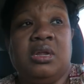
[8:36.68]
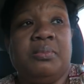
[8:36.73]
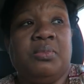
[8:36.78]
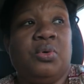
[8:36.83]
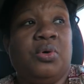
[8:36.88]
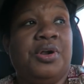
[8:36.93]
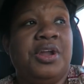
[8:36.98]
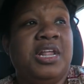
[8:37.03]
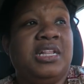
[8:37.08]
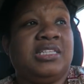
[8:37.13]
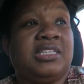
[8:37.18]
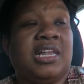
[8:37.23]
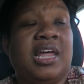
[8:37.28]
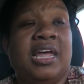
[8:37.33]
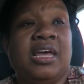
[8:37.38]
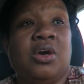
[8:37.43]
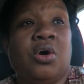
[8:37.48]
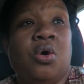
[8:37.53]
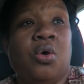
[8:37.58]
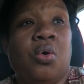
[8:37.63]
in the mornings,
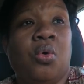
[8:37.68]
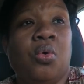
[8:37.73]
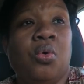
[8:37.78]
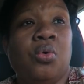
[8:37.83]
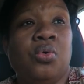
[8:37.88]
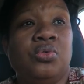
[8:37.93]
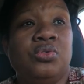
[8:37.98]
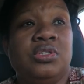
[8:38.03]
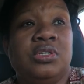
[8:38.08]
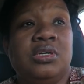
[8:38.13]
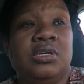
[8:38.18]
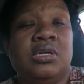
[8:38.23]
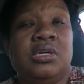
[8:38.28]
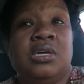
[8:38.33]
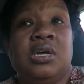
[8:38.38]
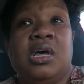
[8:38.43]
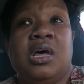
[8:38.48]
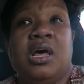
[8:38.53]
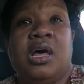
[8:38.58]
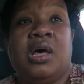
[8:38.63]
like cold,
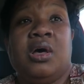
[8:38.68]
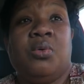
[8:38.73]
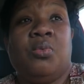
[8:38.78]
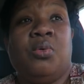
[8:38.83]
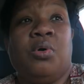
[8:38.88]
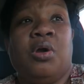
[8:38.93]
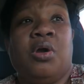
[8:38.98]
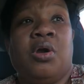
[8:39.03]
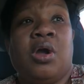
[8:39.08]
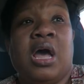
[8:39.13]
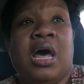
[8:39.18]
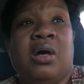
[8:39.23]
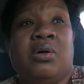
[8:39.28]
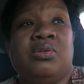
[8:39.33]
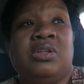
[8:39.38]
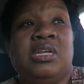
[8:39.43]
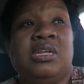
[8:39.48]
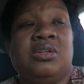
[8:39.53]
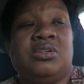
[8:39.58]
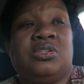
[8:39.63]
where
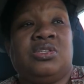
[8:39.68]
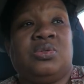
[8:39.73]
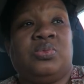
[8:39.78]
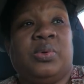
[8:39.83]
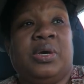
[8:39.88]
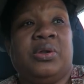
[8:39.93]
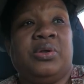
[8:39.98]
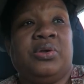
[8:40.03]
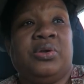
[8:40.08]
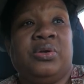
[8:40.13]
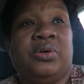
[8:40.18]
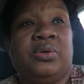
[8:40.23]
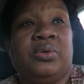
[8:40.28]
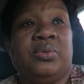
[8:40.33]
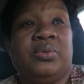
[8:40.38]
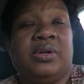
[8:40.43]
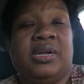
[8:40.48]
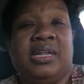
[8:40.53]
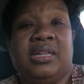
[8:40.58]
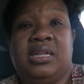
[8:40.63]
I'll need a sweater
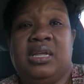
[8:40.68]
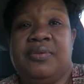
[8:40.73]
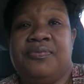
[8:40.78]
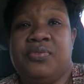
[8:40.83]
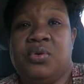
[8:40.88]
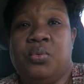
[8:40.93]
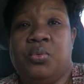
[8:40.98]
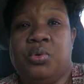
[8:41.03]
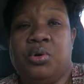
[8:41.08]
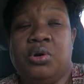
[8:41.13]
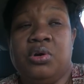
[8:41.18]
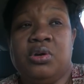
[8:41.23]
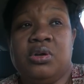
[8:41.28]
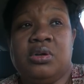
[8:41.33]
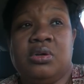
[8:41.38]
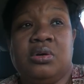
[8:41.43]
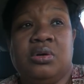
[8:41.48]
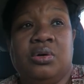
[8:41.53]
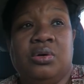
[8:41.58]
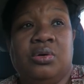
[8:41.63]
when I leave for
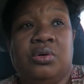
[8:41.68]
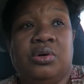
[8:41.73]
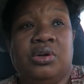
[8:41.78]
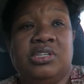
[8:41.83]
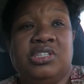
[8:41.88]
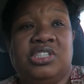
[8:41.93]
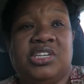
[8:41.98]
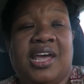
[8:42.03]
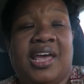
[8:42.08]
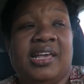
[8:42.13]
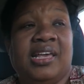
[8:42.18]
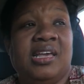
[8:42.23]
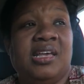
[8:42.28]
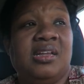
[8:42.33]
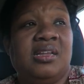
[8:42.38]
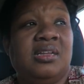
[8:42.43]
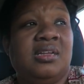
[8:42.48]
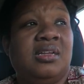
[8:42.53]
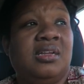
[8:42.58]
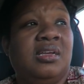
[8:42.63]
work or a
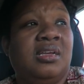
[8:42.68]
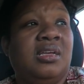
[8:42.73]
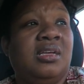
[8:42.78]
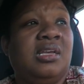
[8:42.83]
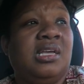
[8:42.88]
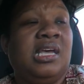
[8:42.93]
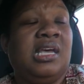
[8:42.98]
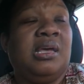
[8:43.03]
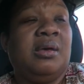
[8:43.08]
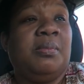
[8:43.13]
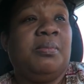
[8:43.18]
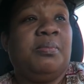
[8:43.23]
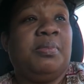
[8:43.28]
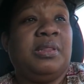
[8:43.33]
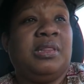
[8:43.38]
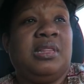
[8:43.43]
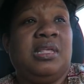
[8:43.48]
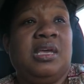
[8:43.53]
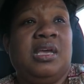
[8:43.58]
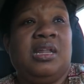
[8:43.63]
jacket.
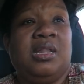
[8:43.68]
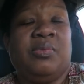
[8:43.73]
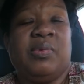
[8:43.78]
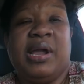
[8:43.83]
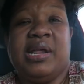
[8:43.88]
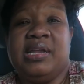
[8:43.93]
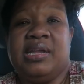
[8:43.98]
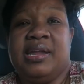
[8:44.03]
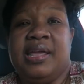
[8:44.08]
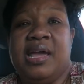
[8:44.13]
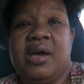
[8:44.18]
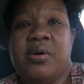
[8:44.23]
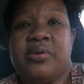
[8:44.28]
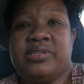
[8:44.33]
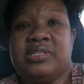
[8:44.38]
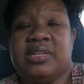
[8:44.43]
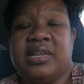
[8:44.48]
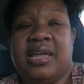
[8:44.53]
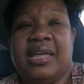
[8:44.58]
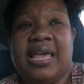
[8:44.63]
But then right now
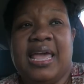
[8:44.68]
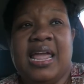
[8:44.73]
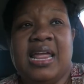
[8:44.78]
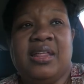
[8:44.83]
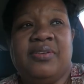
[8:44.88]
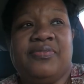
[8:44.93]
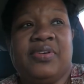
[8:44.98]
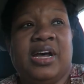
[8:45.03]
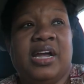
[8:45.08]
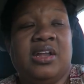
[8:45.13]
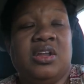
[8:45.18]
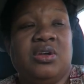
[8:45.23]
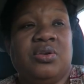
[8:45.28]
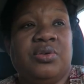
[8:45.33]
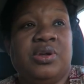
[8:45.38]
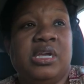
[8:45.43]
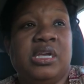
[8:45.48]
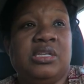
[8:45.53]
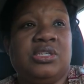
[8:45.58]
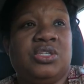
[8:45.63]
it's like 85
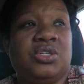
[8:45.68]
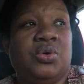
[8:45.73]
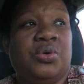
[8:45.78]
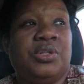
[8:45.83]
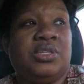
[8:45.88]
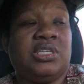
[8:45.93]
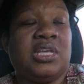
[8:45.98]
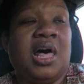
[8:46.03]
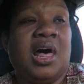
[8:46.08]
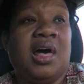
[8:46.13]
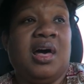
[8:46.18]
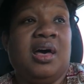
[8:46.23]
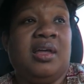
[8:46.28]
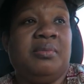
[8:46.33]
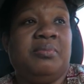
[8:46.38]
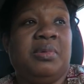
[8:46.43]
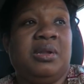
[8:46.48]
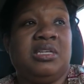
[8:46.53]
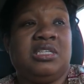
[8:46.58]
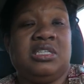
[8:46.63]
degrees, so it's
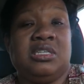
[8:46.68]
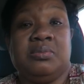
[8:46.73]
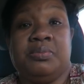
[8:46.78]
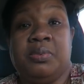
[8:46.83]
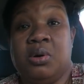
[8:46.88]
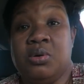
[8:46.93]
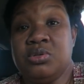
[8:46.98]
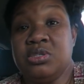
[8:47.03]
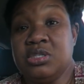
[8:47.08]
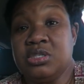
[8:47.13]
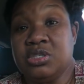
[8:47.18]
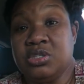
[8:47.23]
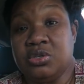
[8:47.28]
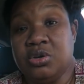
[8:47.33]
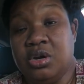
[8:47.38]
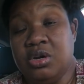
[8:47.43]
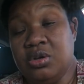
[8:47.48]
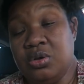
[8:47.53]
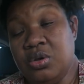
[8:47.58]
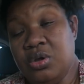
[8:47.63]
hot, but it's supposed to
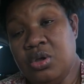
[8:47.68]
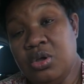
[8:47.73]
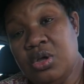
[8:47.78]
start